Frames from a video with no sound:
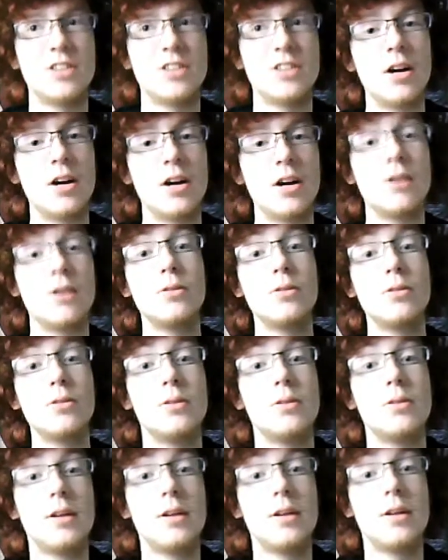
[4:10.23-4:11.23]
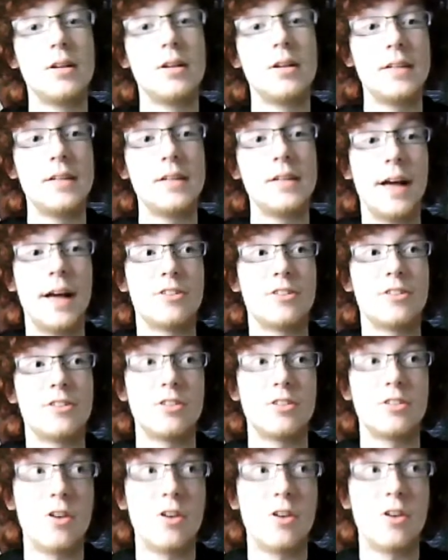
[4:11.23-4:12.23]
So, yes,
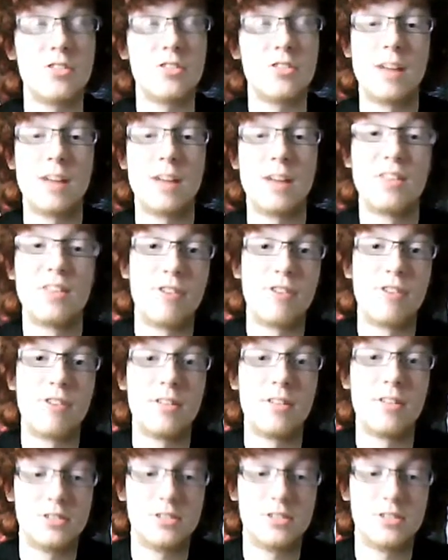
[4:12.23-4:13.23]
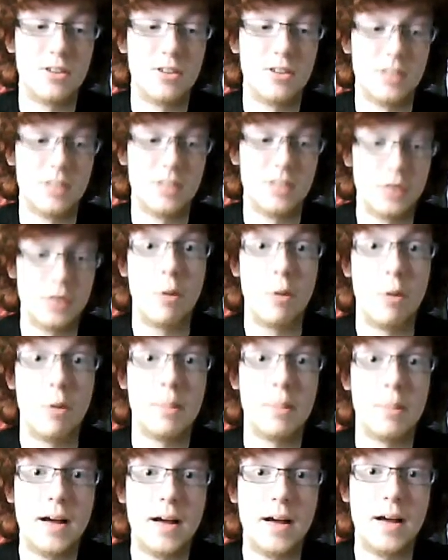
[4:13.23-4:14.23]
Scott has now been thrown, Scott
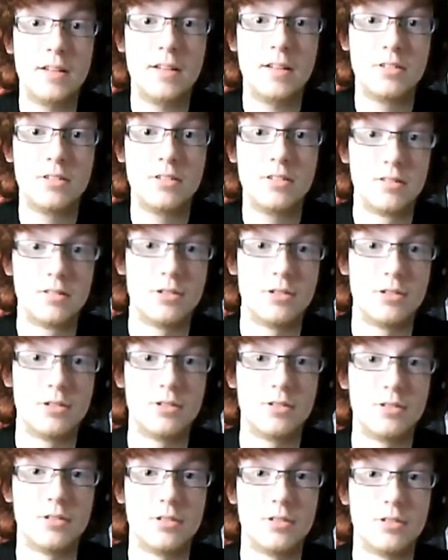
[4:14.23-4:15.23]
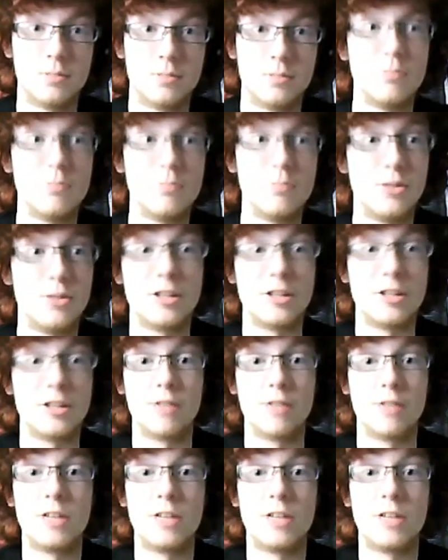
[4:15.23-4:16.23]
quit the band due to this
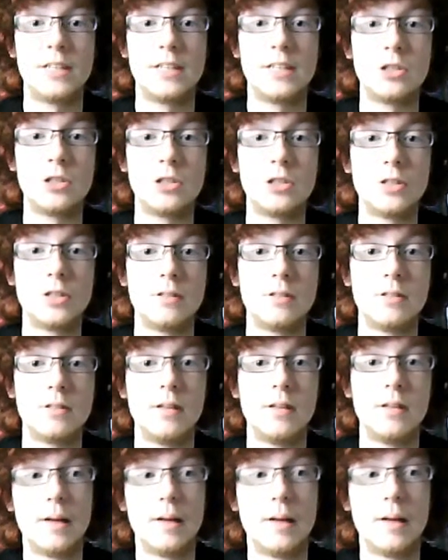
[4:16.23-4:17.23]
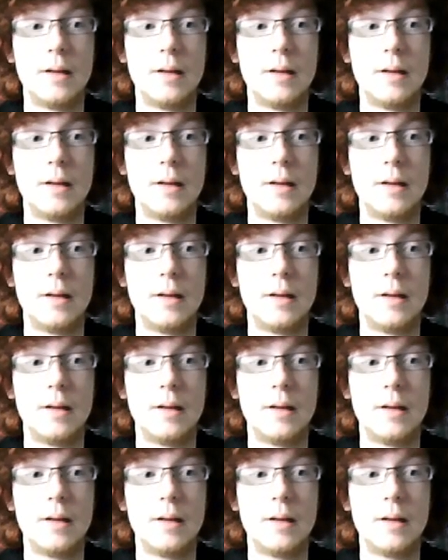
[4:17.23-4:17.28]
revelation.